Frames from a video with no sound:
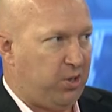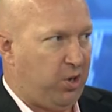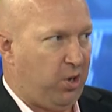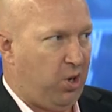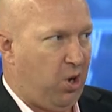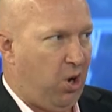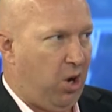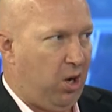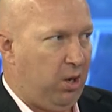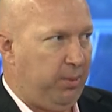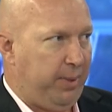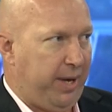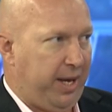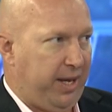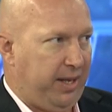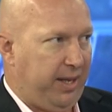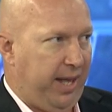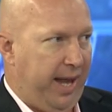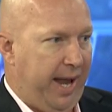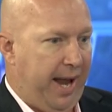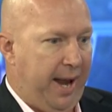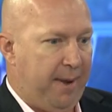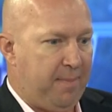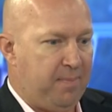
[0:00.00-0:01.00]
economy
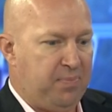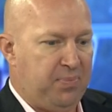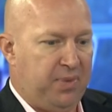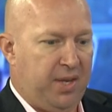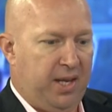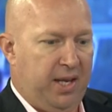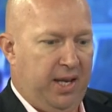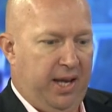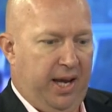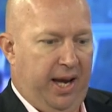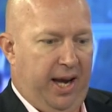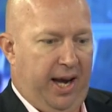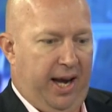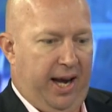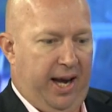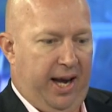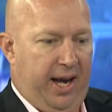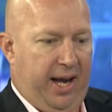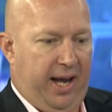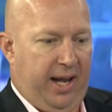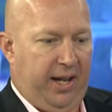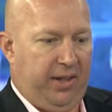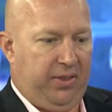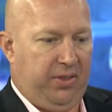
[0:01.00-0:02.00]
there.
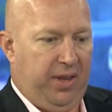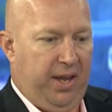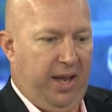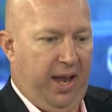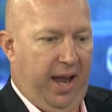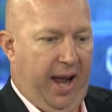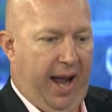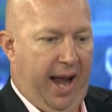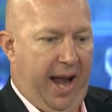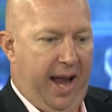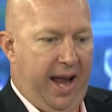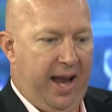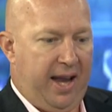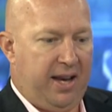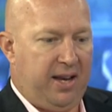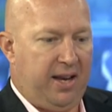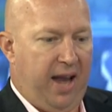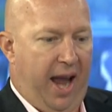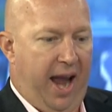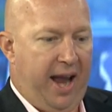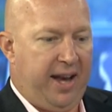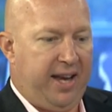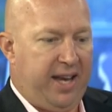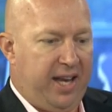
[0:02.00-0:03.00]
And
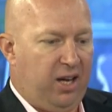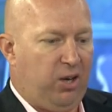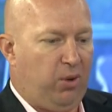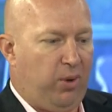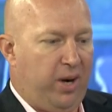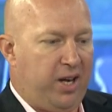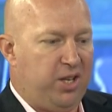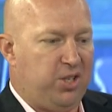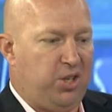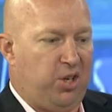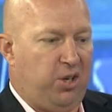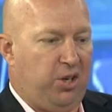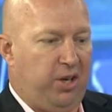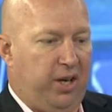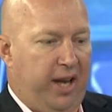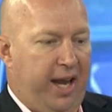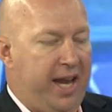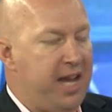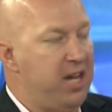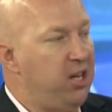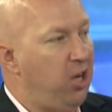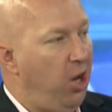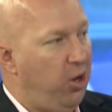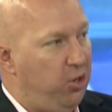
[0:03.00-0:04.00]
an increase in
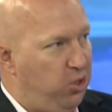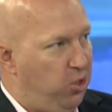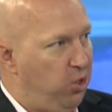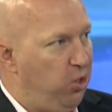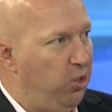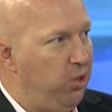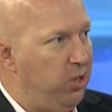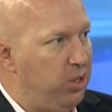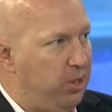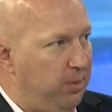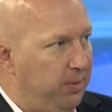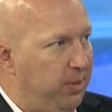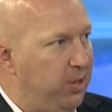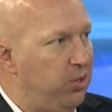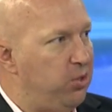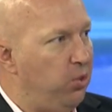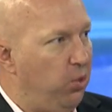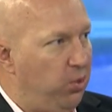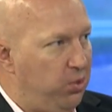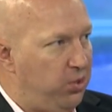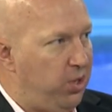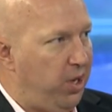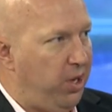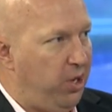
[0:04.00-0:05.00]
ecotourism has
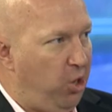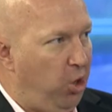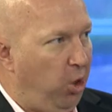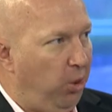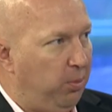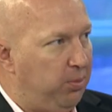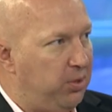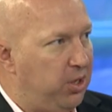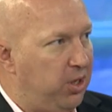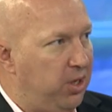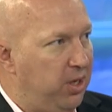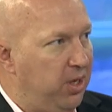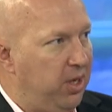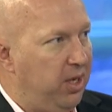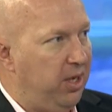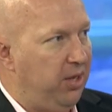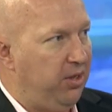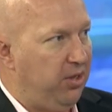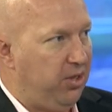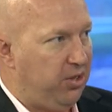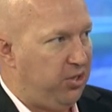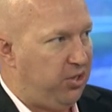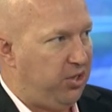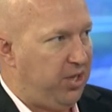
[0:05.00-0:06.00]
also helped
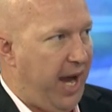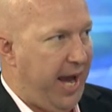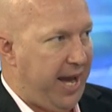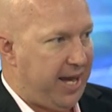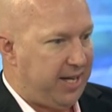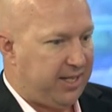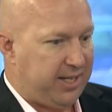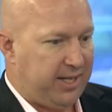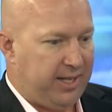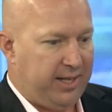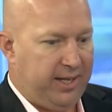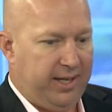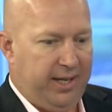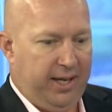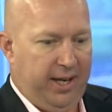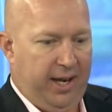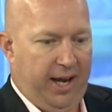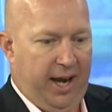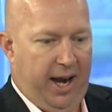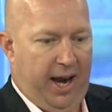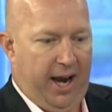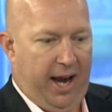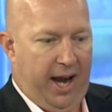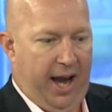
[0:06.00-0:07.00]
the state,
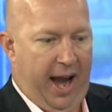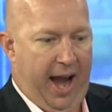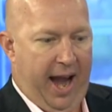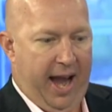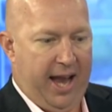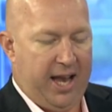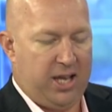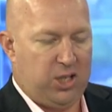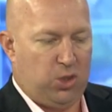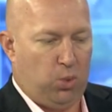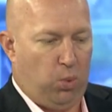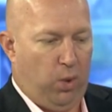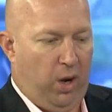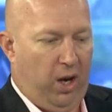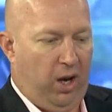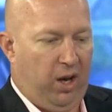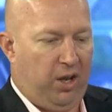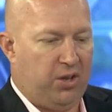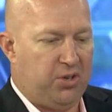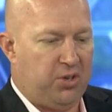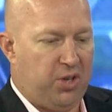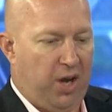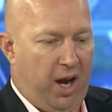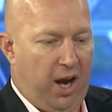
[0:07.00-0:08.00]
as
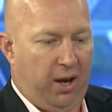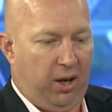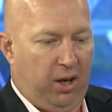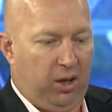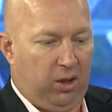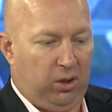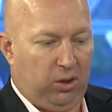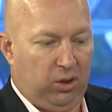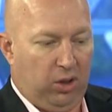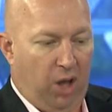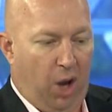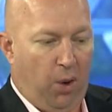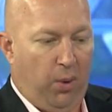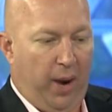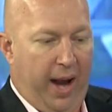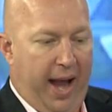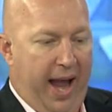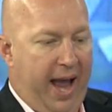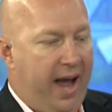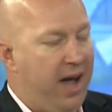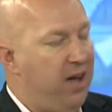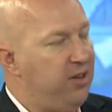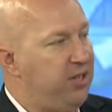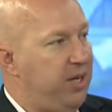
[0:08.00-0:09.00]
well as lower
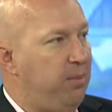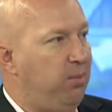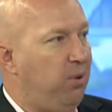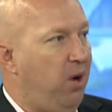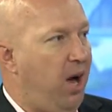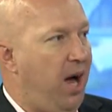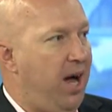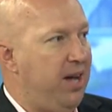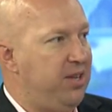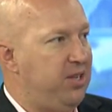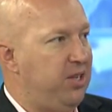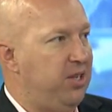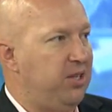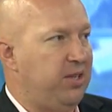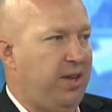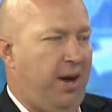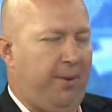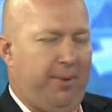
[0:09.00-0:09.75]
housing prices.